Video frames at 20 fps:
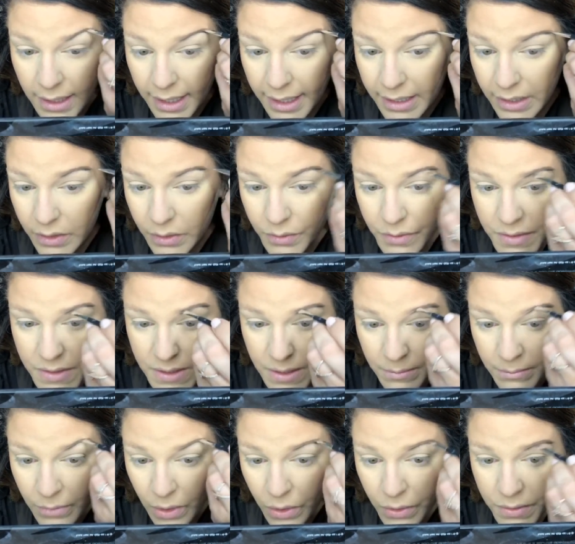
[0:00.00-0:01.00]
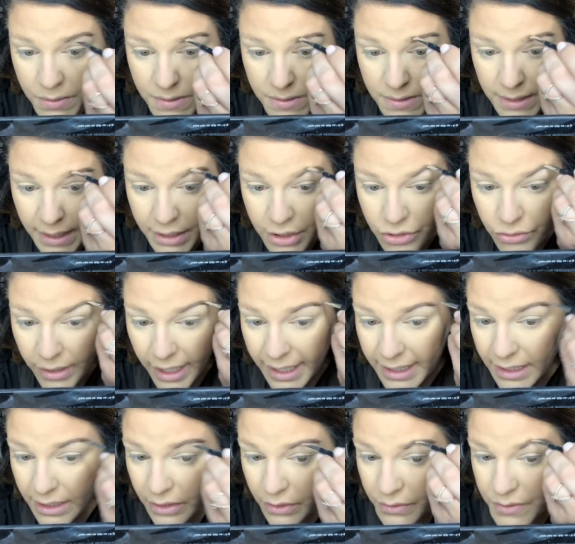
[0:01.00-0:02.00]
I try
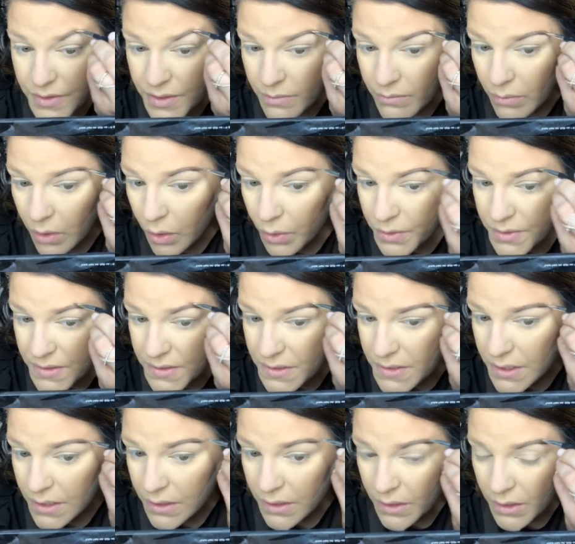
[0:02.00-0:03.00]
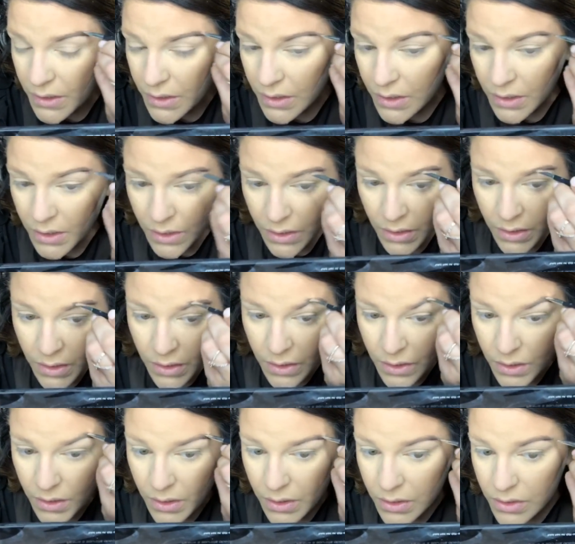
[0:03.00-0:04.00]
to use the most
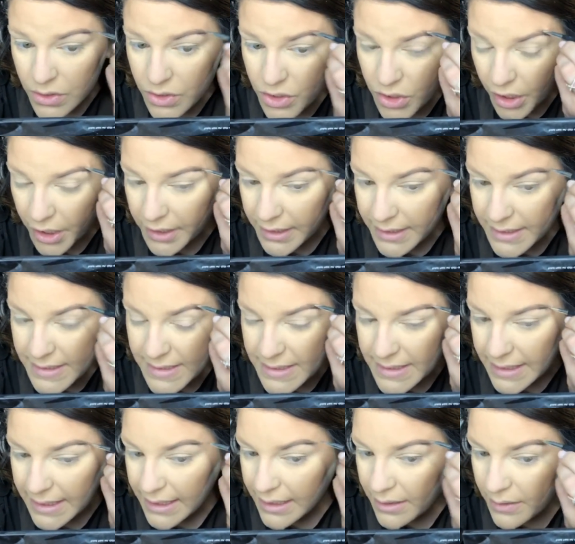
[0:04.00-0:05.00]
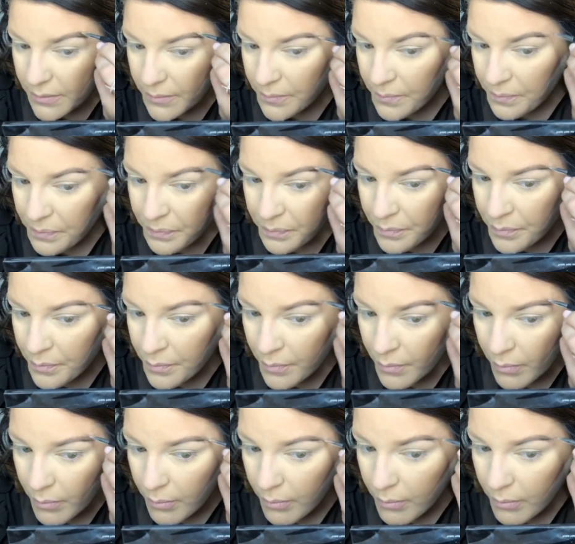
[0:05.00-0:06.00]
darkest like
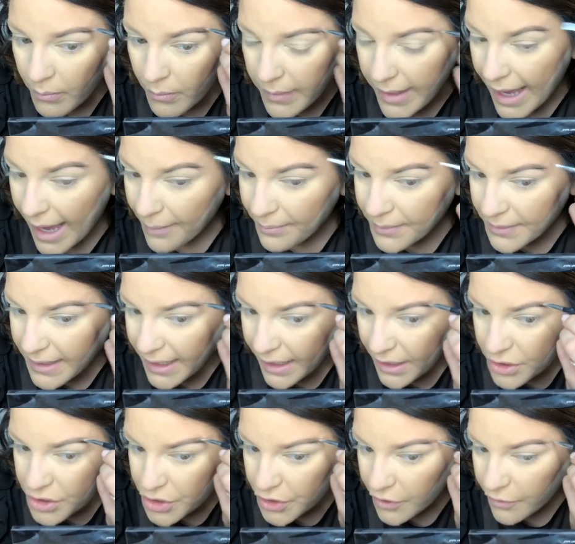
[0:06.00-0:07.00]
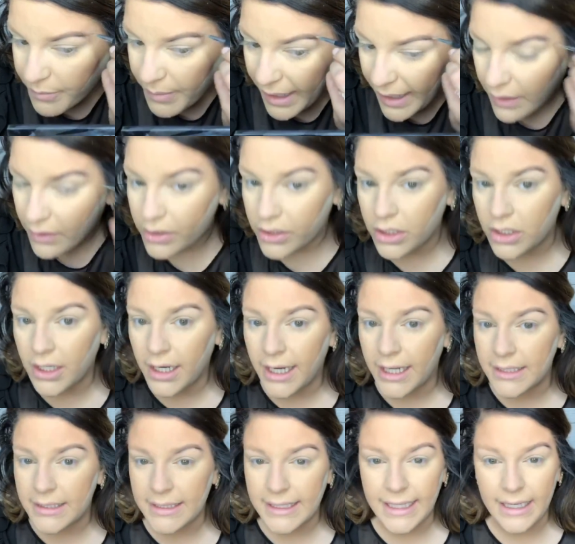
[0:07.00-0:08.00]
application of powder
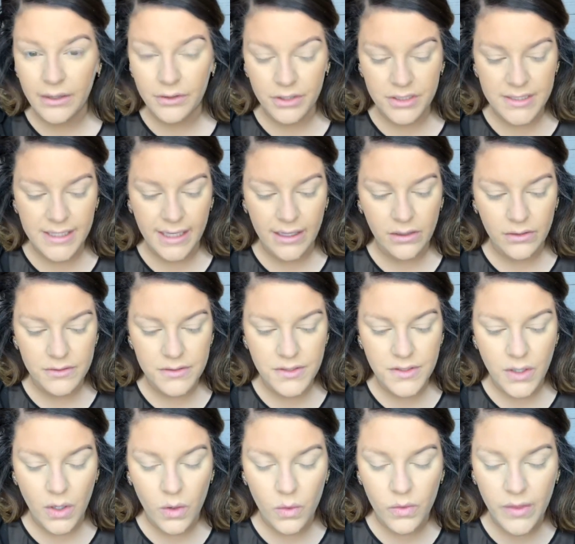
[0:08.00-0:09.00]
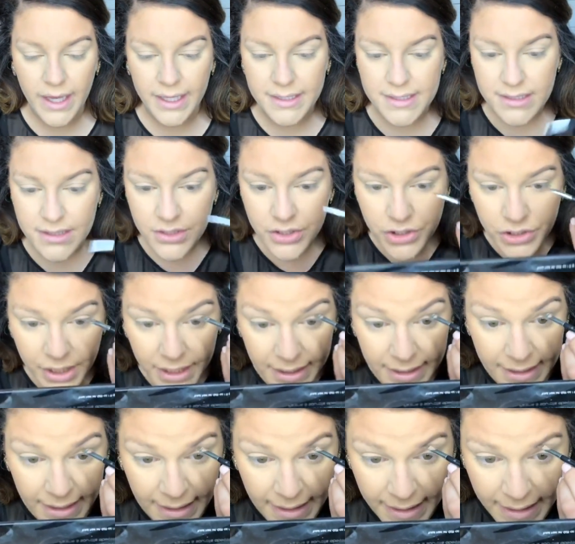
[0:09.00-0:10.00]
on the outer tail. So that is the
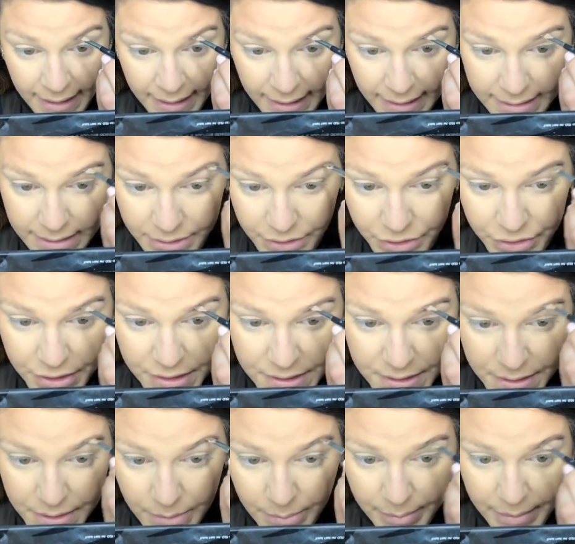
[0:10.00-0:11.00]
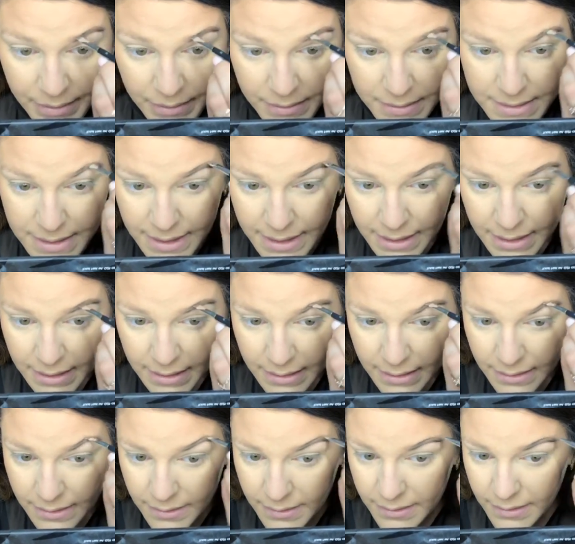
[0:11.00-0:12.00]
trick. And then you're just gonna build it
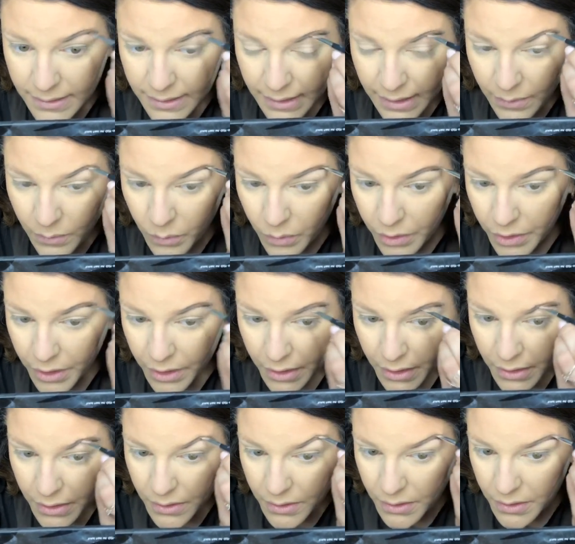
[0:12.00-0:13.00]
inward